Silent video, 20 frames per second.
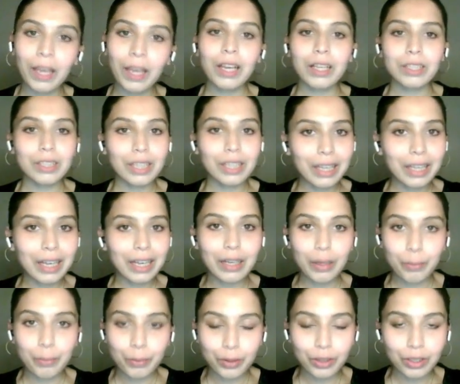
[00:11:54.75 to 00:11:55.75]
So again,
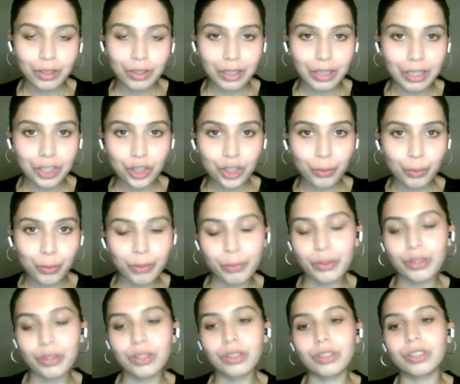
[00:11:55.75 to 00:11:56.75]
issue with the
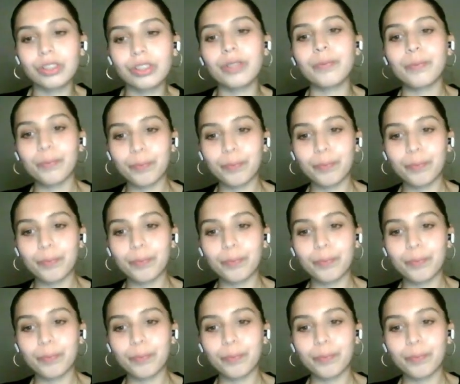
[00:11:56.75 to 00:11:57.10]
production.